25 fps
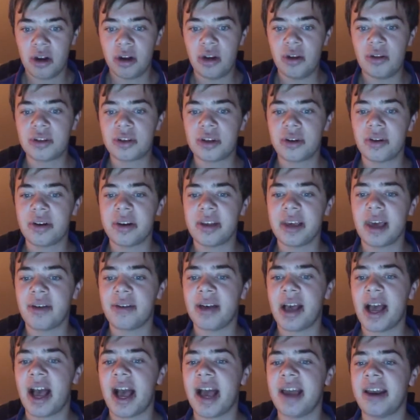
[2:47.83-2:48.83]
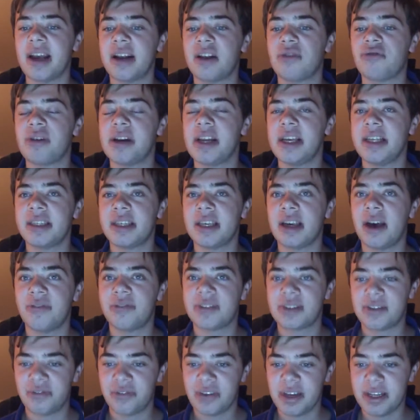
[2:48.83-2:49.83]
Luton, on the other hand, had a really
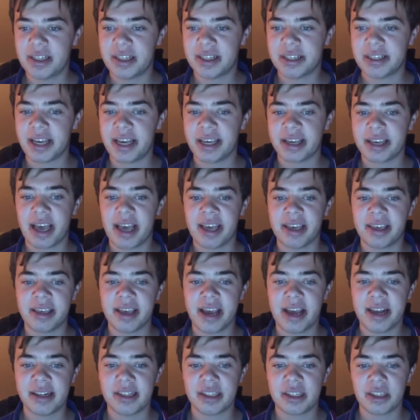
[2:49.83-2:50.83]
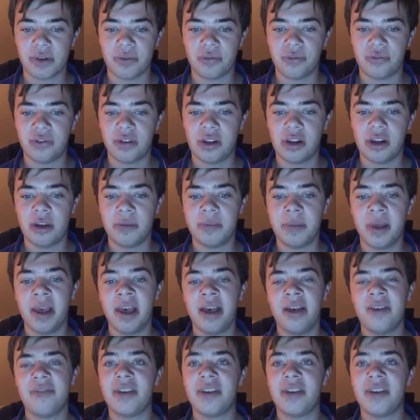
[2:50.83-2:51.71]
tough defeat to take against Fulham.